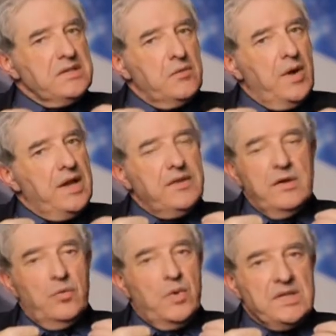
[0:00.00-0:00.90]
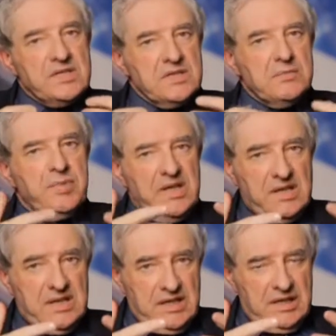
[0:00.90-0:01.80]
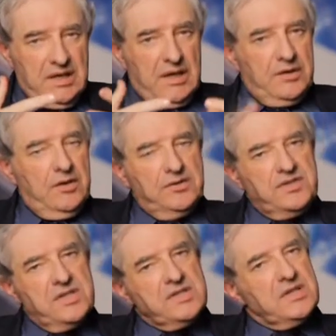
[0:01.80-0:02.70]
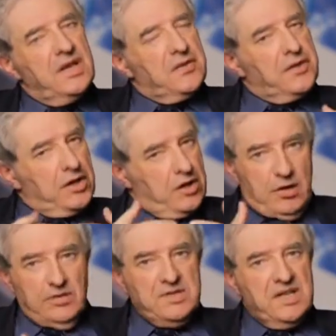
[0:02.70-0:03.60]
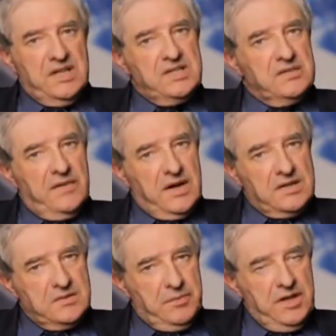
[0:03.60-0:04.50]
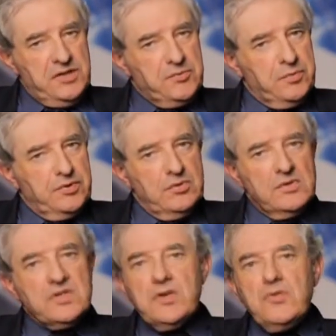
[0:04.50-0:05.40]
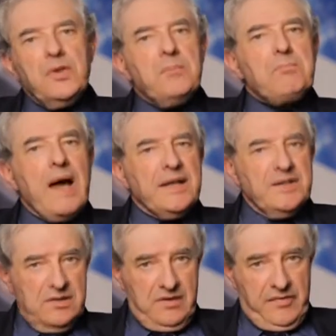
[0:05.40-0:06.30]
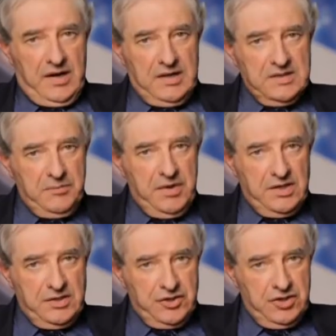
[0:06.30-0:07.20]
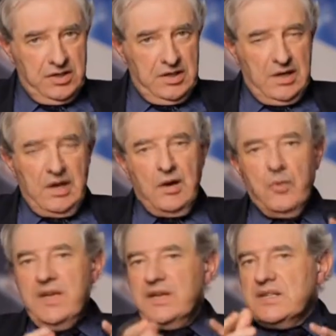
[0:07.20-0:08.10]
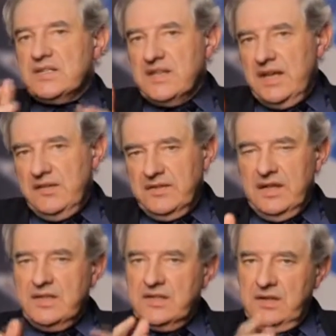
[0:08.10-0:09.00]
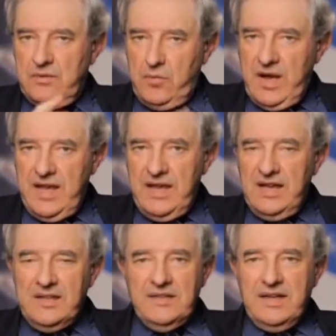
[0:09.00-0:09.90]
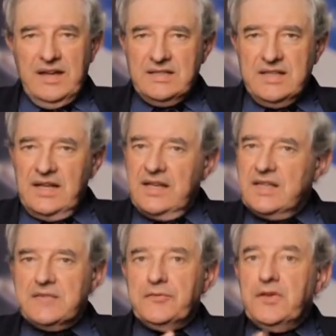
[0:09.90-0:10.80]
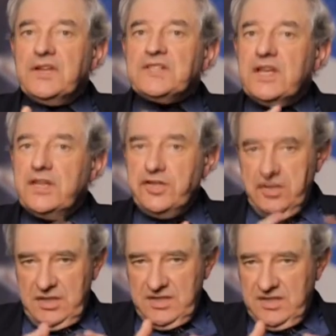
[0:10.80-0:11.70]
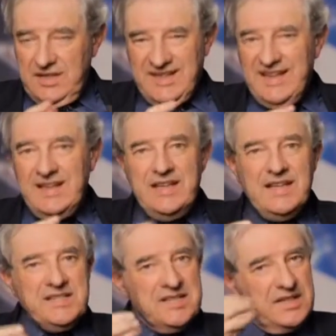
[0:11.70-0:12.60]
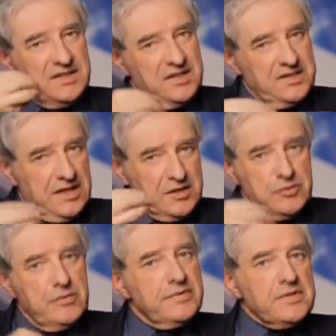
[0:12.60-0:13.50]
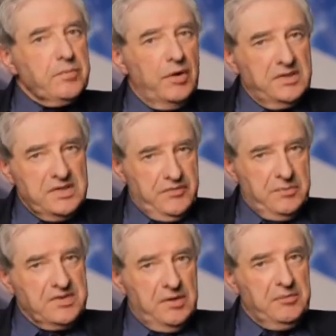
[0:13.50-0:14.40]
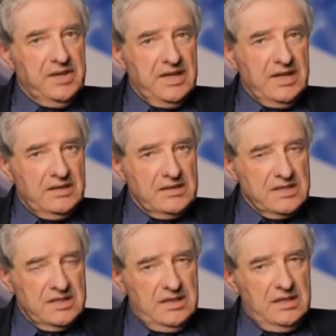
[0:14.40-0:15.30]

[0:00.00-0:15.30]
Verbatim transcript: the way that we speak, not just the content of our speech, but also the manner of our speech. We can say things in a way that is flirtatious, that elicits a sexual response from somebody else.